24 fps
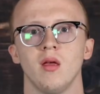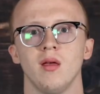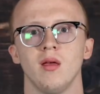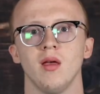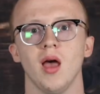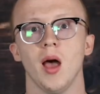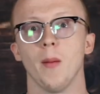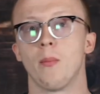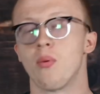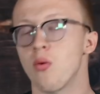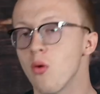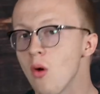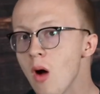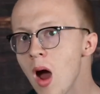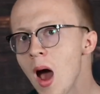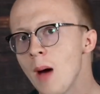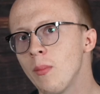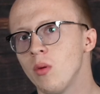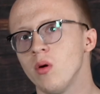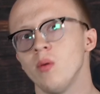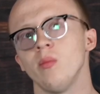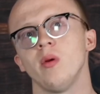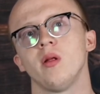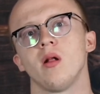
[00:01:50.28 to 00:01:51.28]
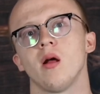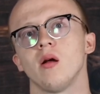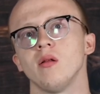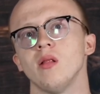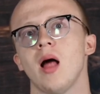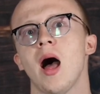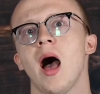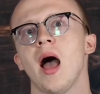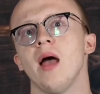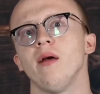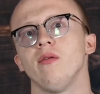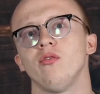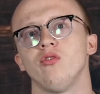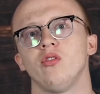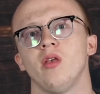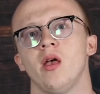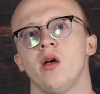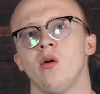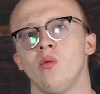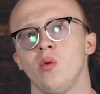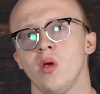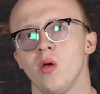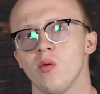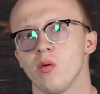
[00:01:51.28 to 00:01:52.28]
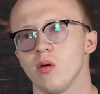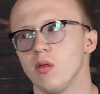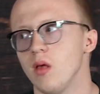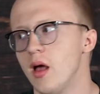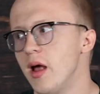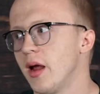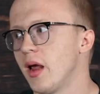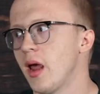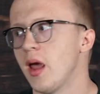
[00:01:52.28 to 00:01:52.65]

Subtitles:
A problem in our lives that we were like,